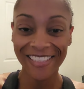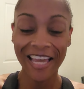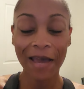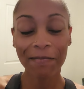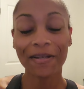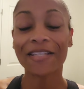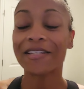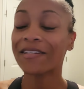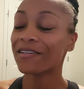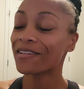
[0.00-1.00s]
Happy
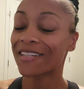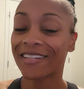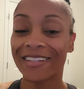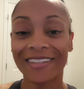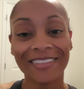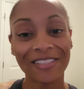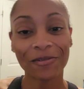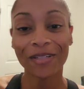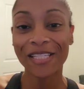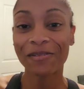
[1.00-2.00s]
New Year.
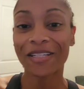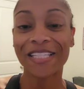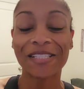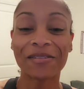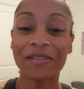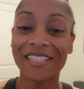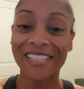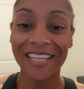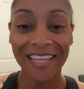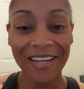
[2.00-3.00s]
2022
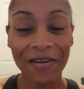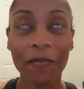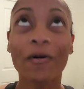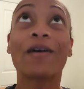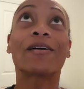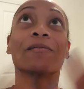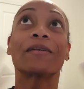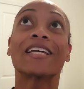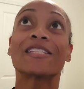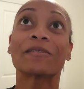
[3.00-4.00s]
is here,
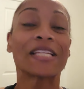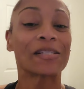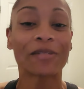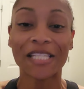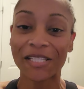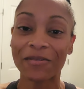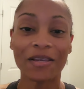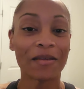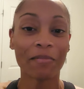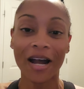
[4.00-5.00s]
welcoming 2022
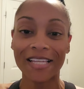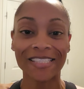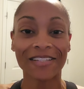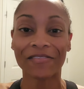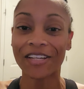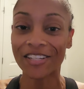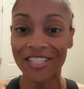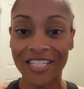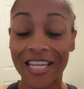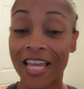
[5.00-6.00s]
and the positive
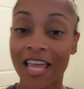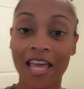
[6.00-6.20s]
energy,